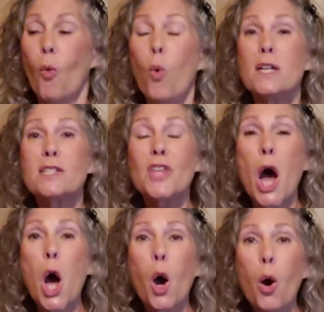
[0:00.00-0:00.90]
was the
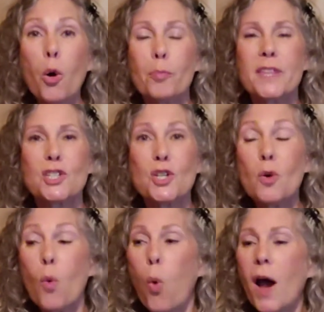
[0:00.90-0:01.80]
hope that, you
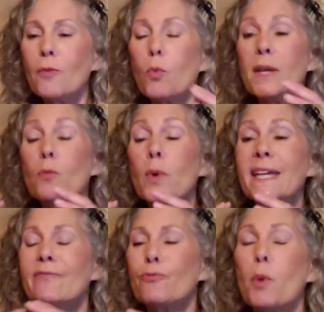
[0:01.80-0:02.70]
know what, when
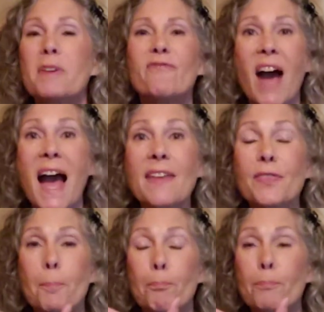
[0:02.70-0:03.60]
we
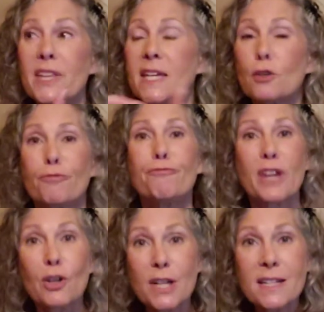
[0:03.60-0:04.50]
find the
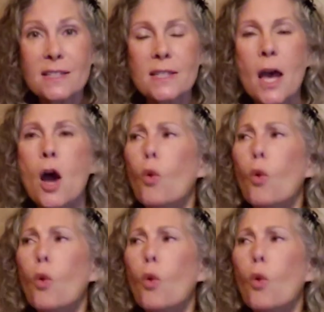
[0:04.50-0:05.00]
interference,